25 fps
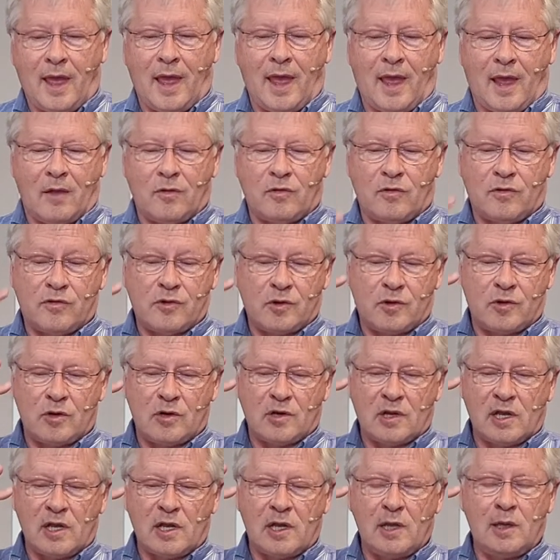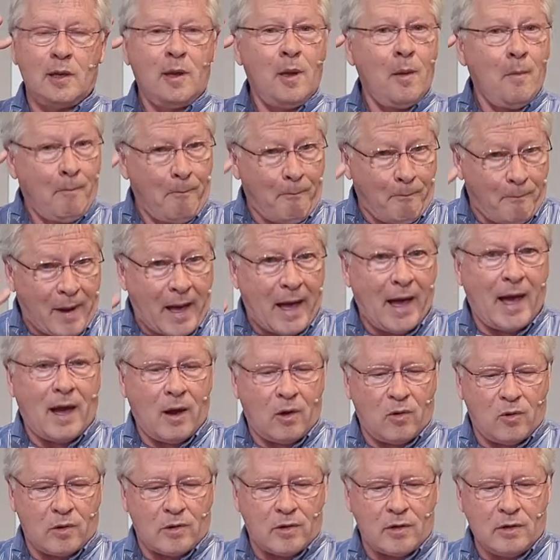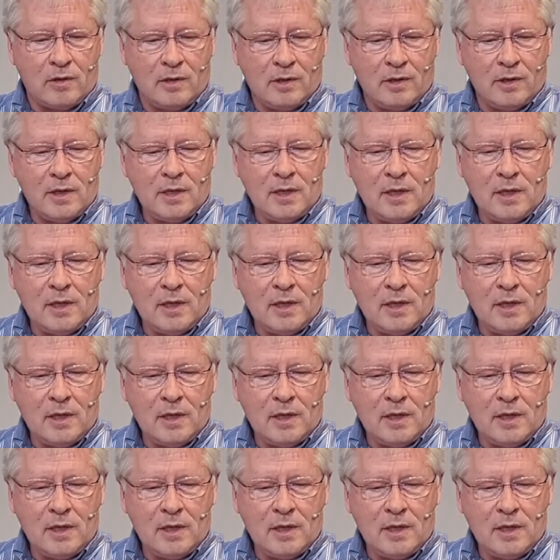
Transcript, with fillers: And thirdly, power.